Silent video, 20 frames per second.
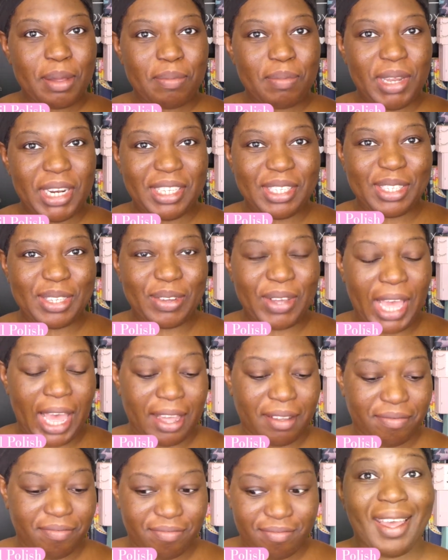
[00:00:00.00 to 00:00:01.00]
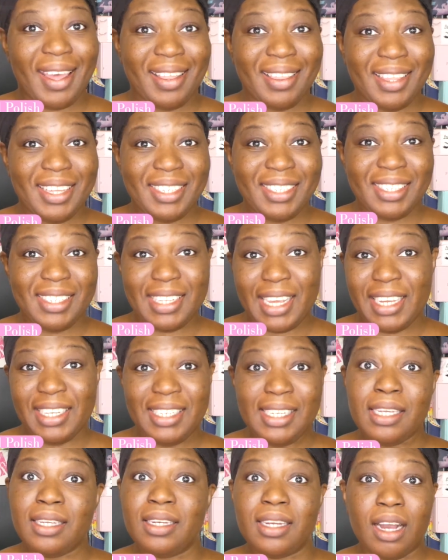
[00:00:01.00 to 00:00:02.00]
but it's okay. And this is
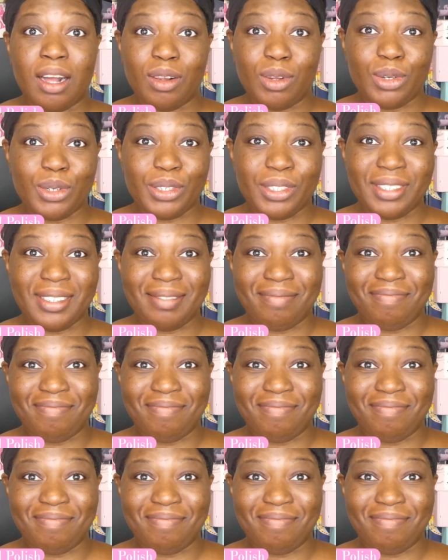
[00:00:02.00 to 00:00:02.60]
$18.